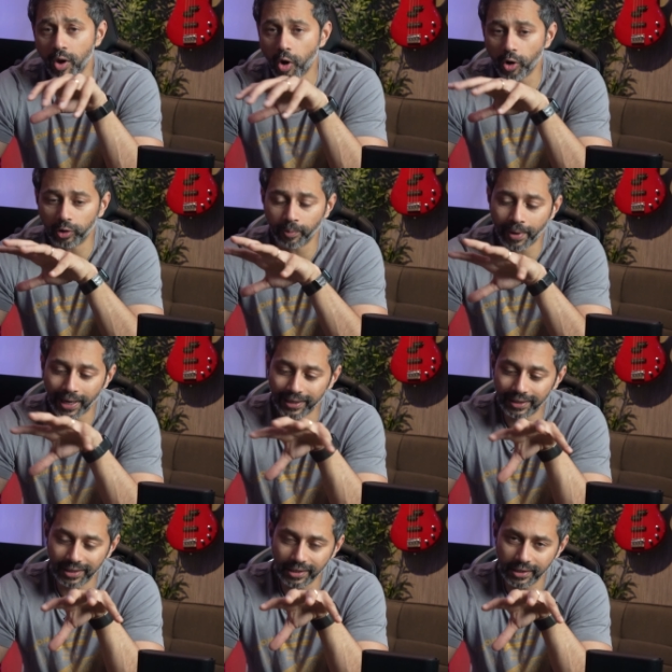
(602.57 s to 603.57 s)

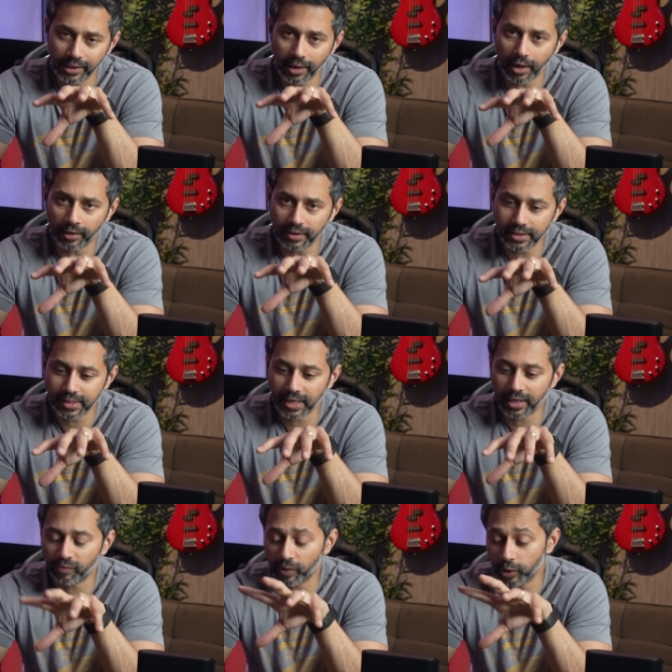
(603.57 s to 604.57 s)
automatically
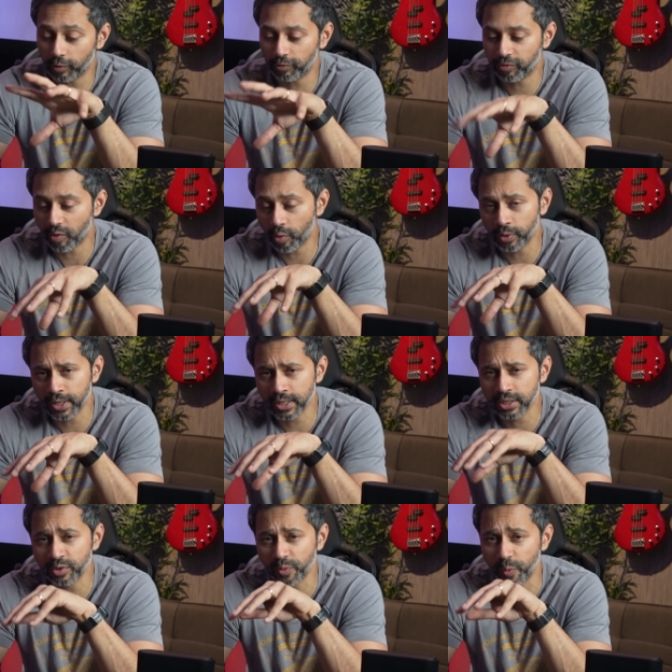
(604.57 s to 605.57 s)
understand where your phone is,